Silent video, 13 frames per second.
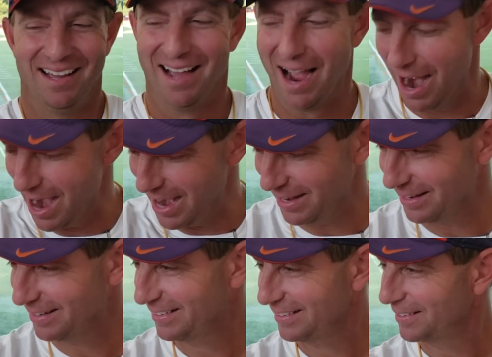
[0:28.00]
All right.
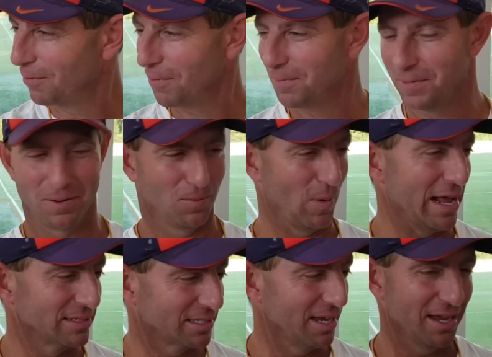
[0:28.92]
So,
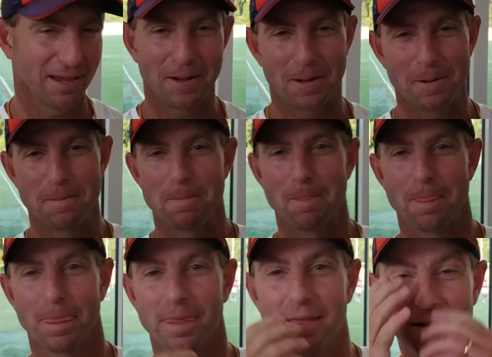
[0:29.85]
Wednesday.
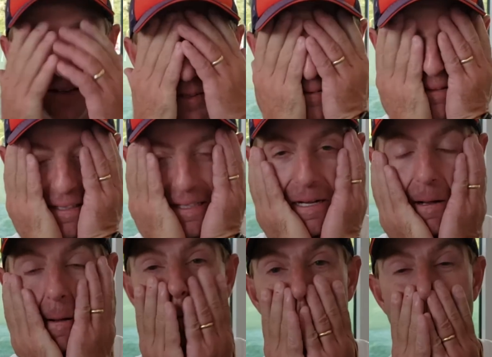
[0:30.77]
Any any
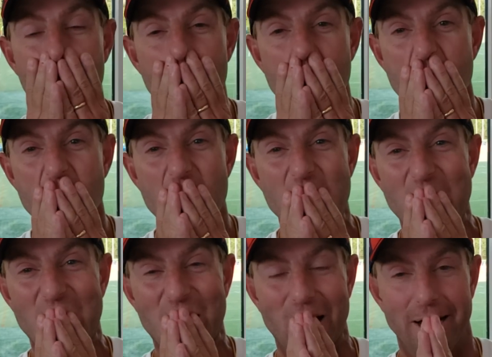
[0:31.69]
injuries to speak of,
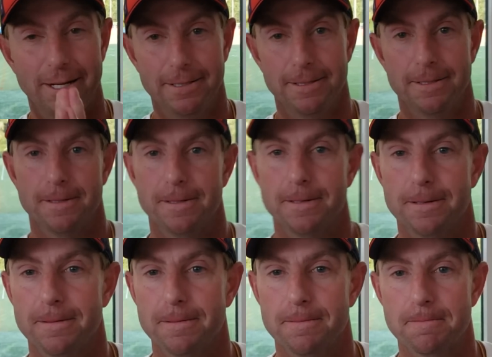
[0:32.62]
and will Amari be
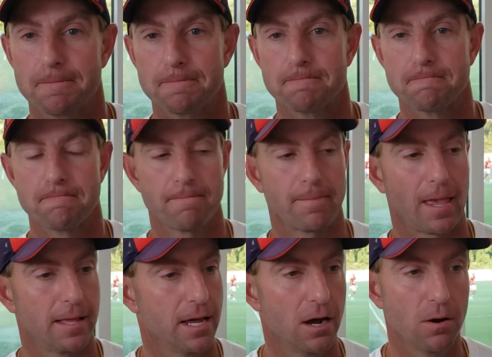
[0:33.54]
able to suit up
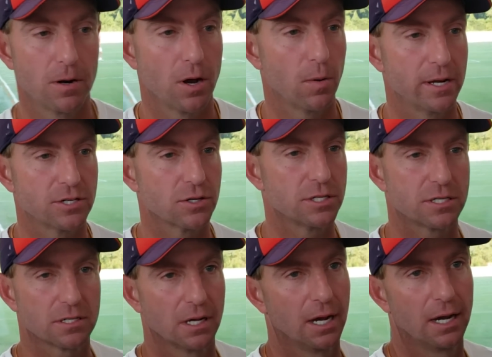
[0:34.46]
Saturday? No, no
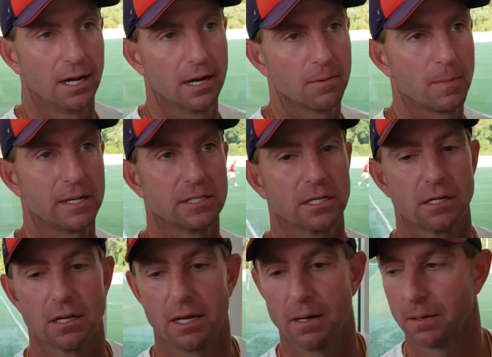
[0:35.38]
injuries. Uh, everybody's in,
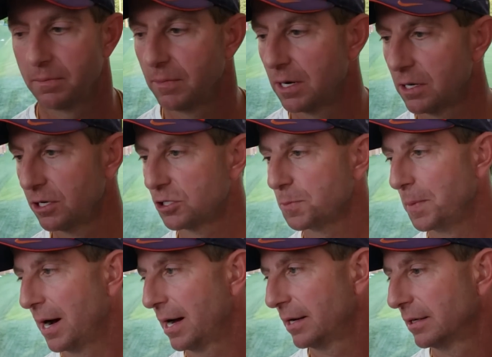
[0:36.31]
in, a, in, a, good
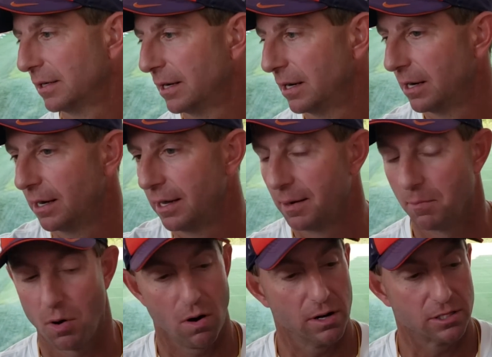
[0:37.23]
spot, uh, and
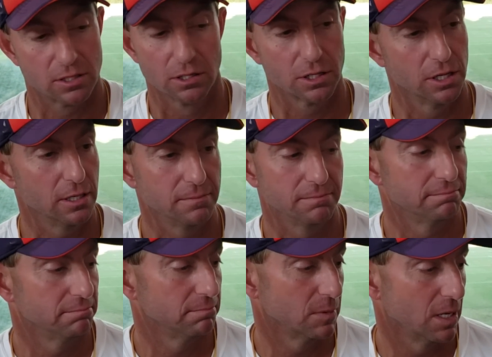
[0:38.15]
Amari's looked good,
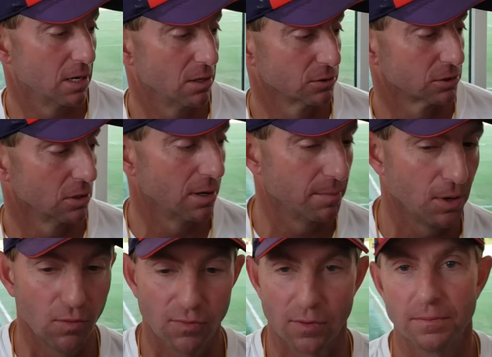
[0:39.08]
you know, so I'm
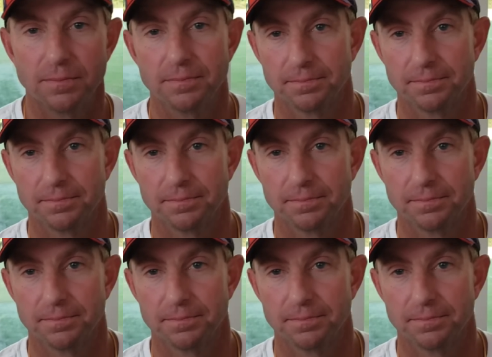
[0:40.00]
hopeful.